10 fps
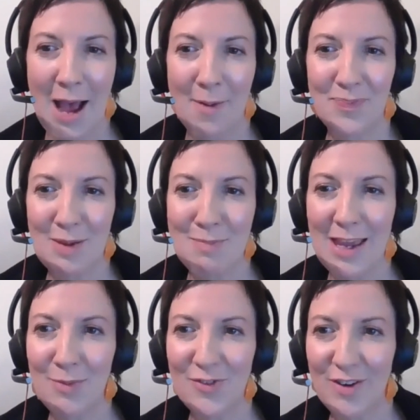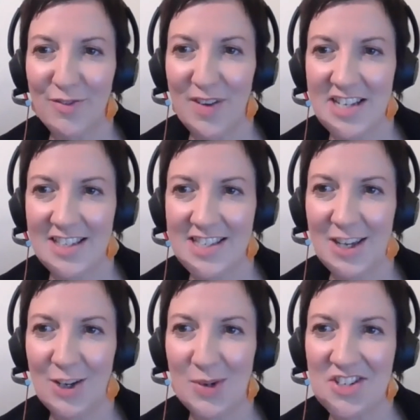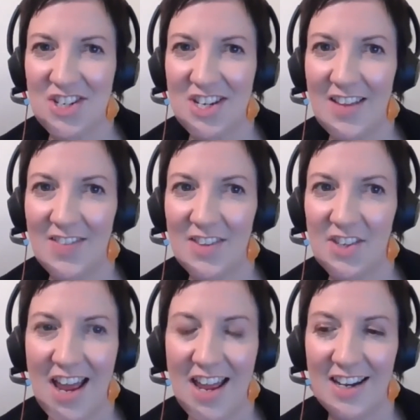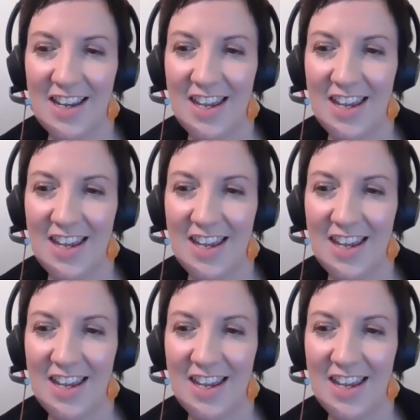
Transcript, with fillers: Um, Megan, we've got a fantastic question in the chat